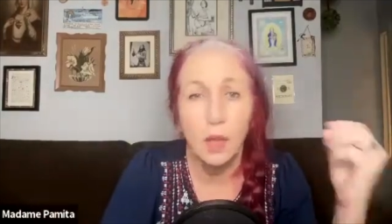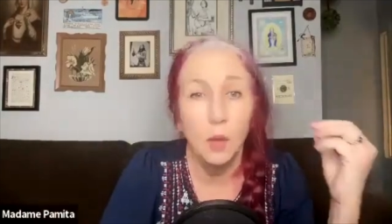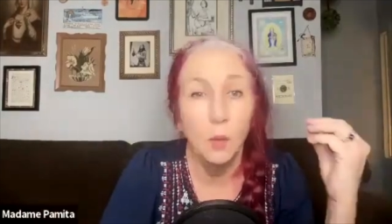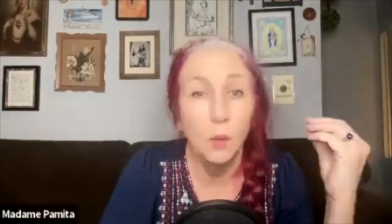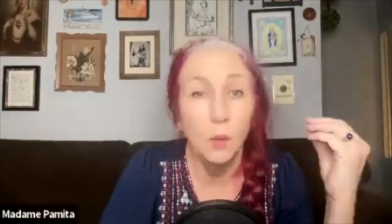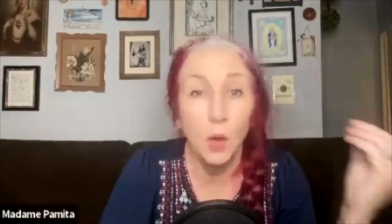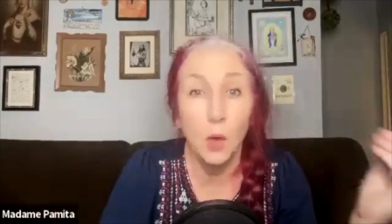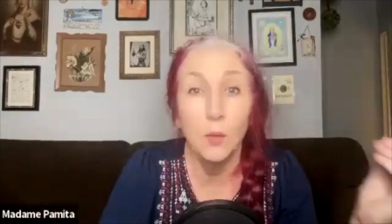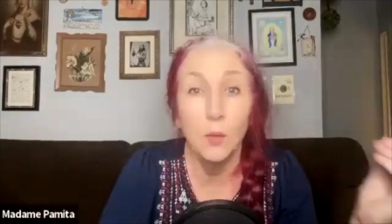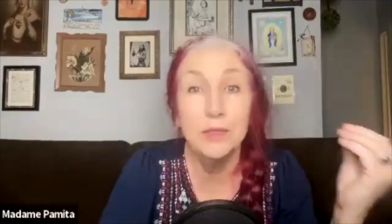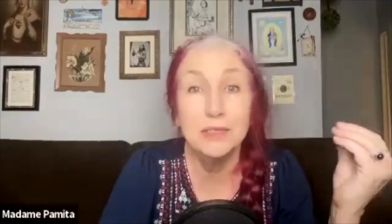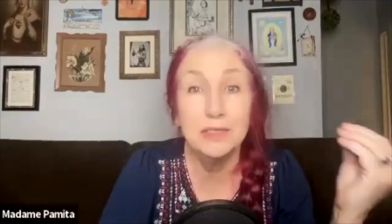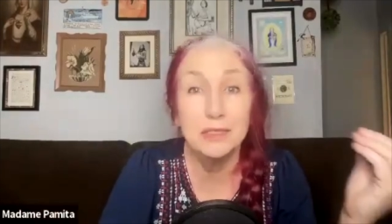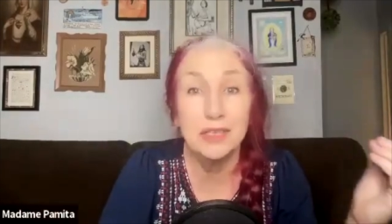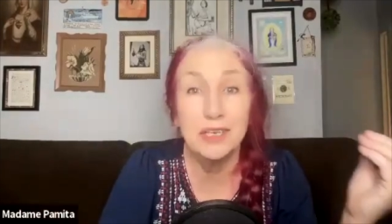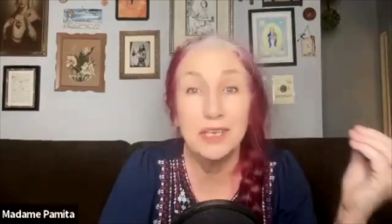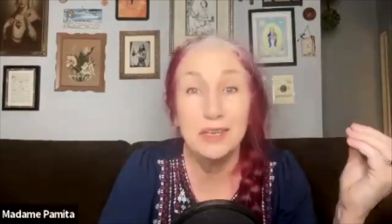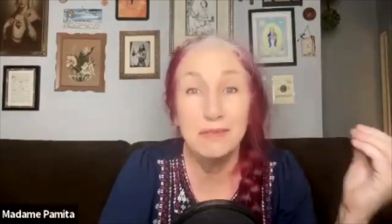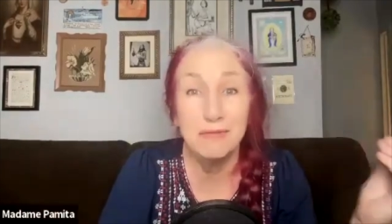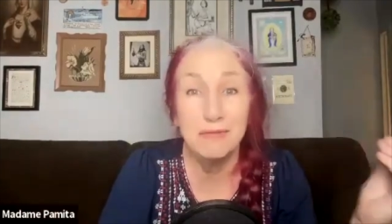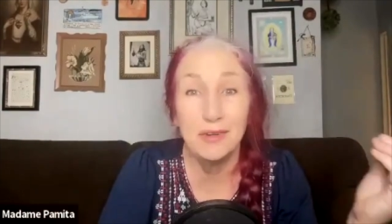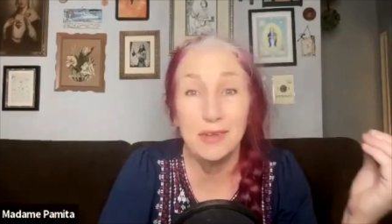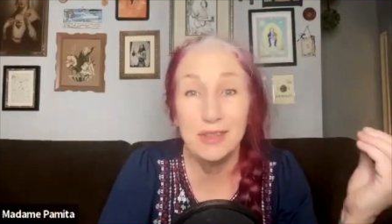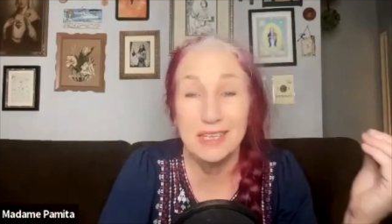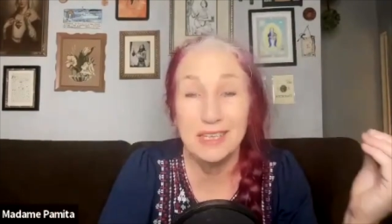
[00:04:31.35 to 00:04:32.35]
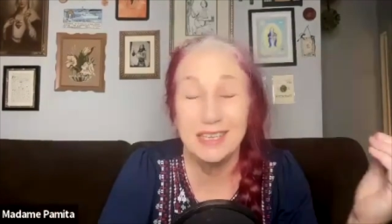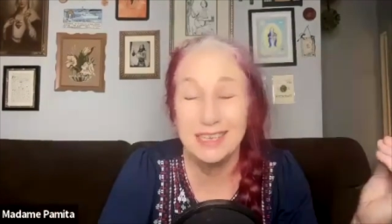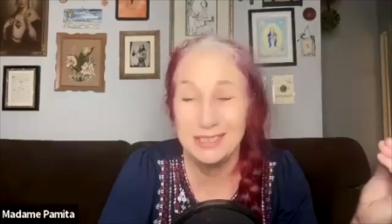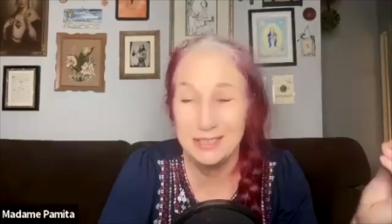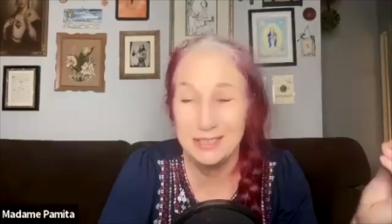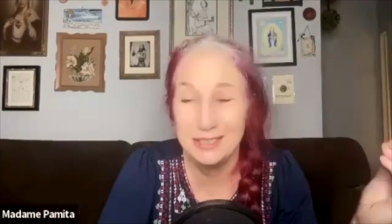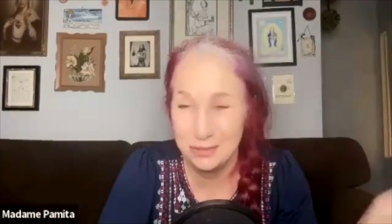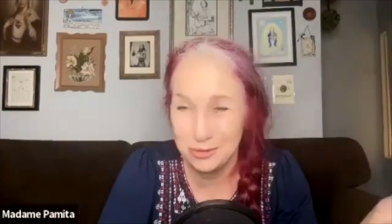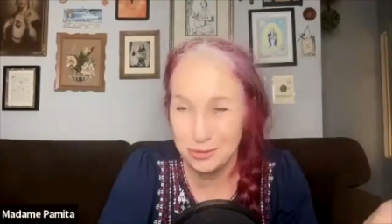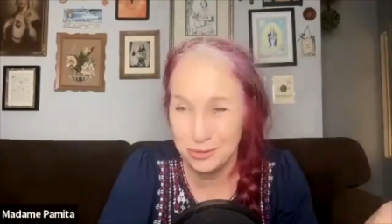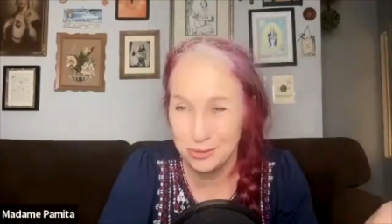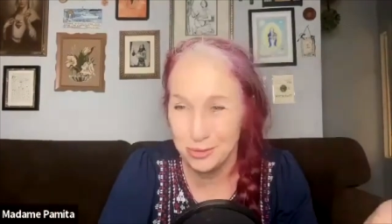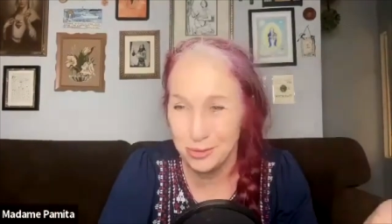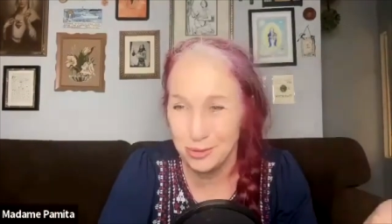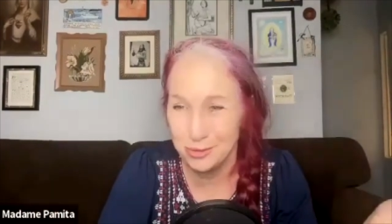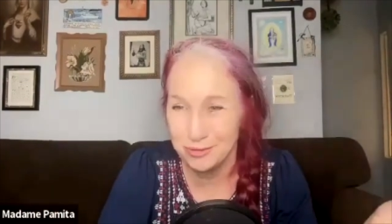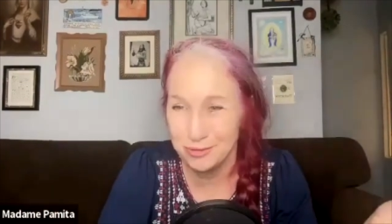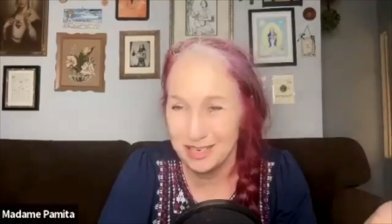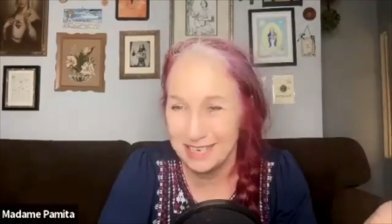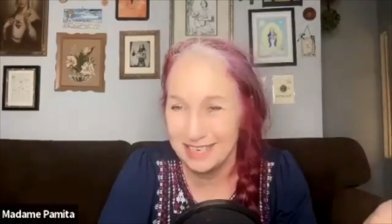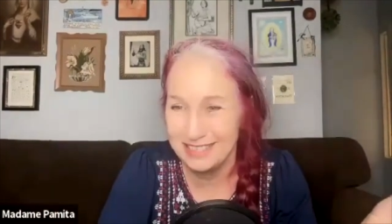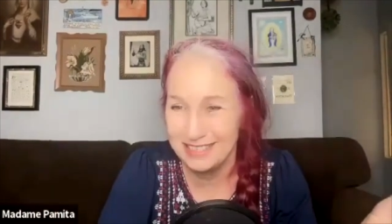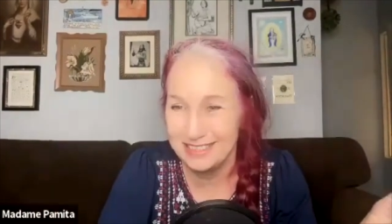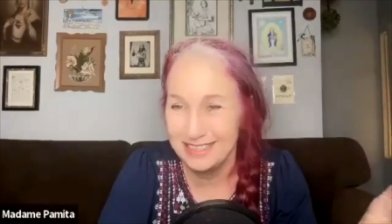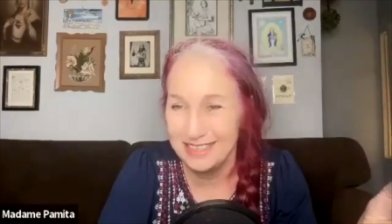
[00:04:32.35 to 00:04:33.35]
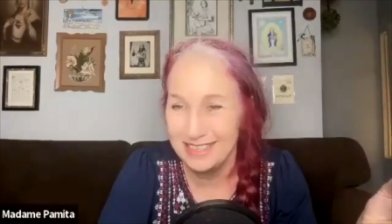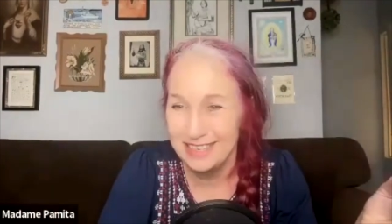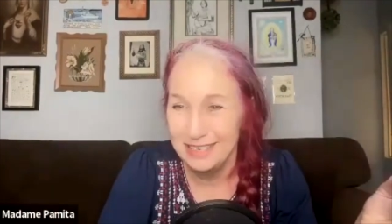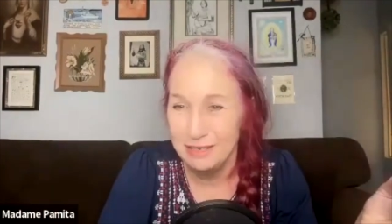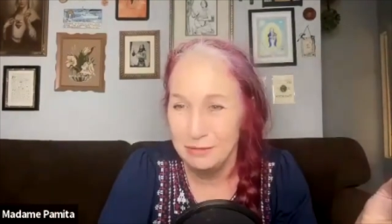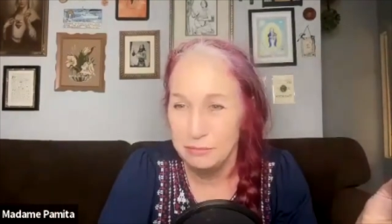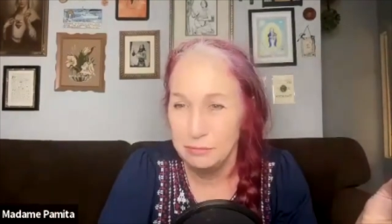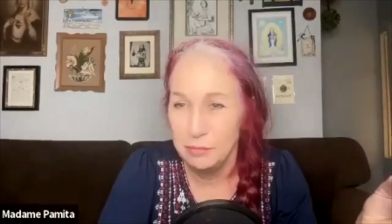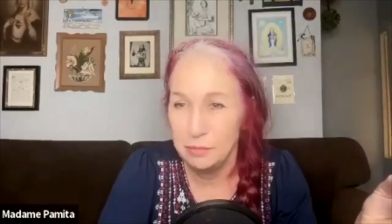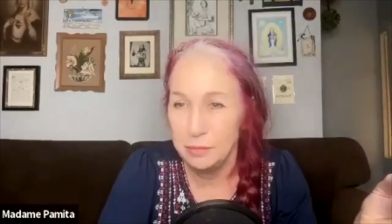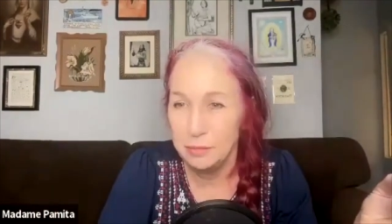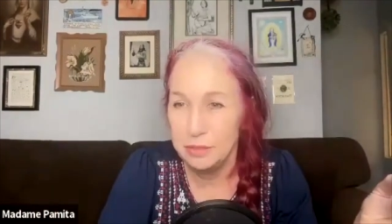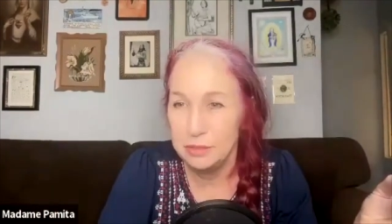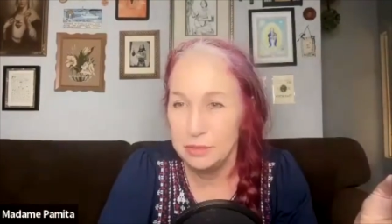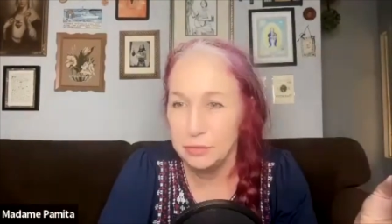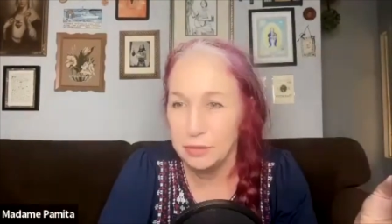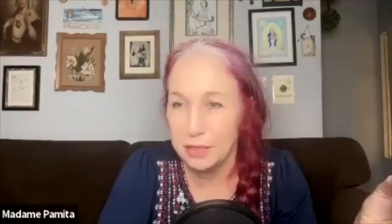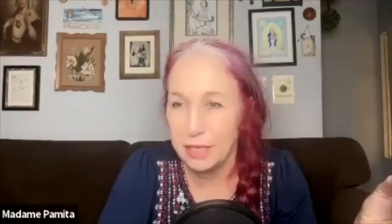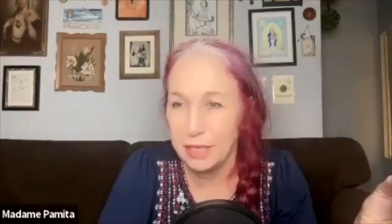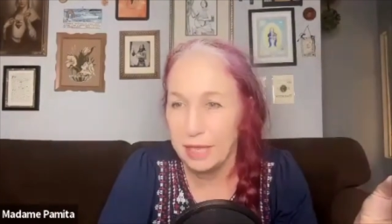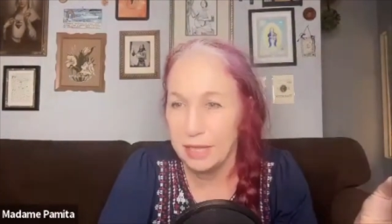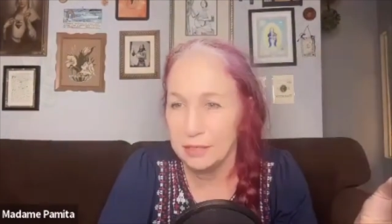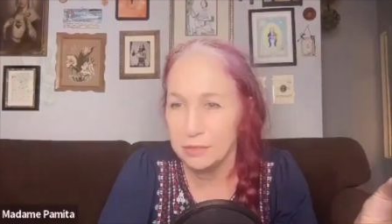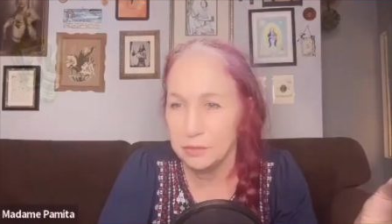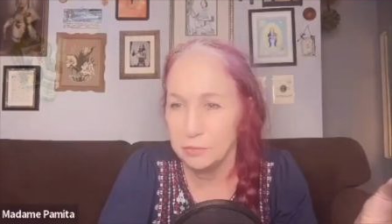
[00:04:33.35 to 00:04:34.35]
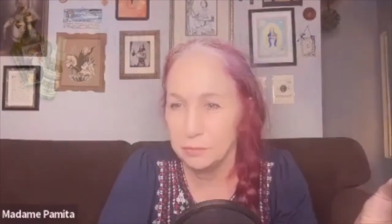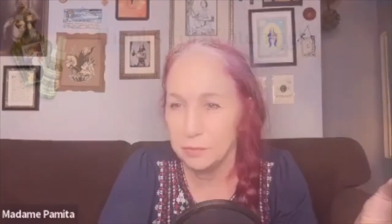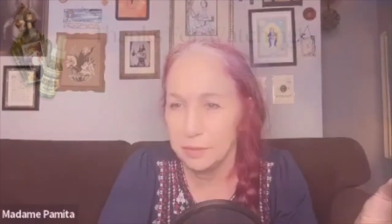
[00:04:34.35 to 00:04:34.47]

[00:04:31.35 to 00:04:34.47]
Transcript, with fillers: We're always looking for the unusual, right? When we do a candle